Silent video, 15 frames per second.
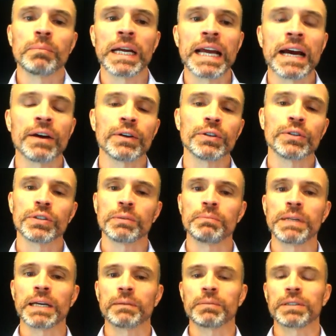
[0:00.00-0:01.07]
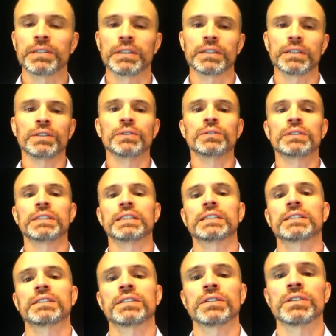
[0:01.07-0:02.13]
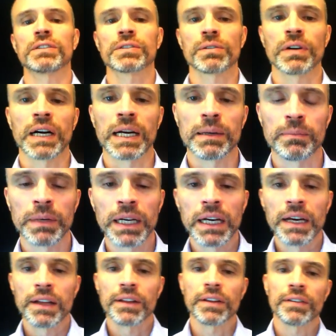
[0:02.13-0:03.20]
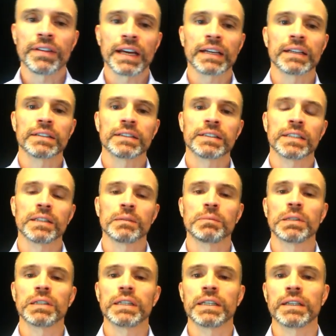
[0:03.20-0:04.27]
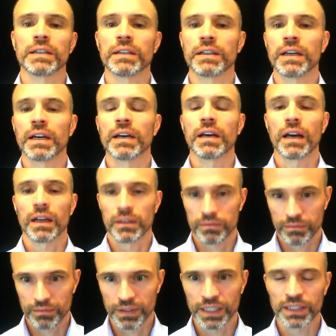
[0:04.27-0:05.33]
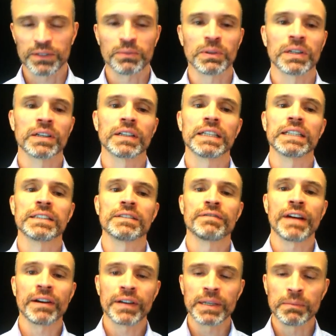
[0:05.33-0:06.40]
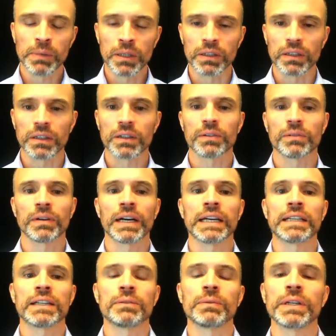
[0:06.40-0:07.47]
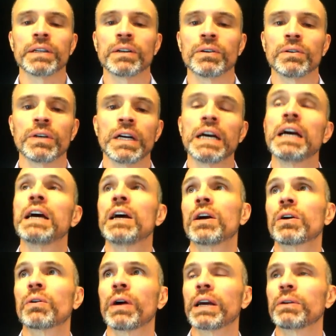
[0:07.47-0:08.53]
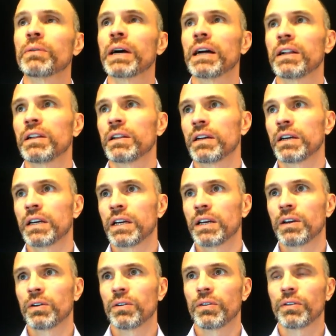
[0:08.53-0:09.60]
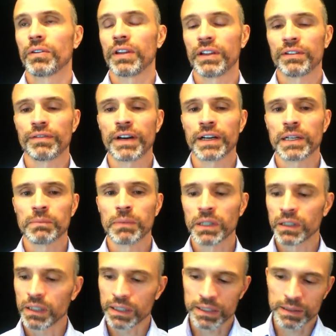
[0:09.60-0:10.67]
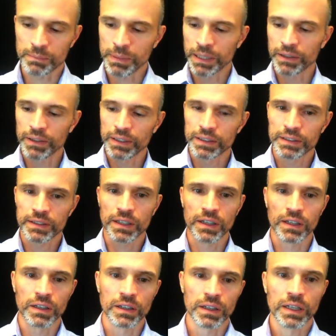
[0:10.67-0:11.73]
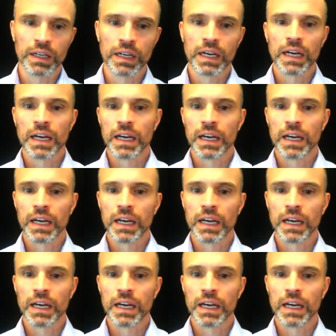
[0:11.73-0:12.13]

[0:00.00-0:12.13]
By now you should be able to use this to describe the second syllable in this word is a variable, right? And we know quite well this variable, it's appeared in song.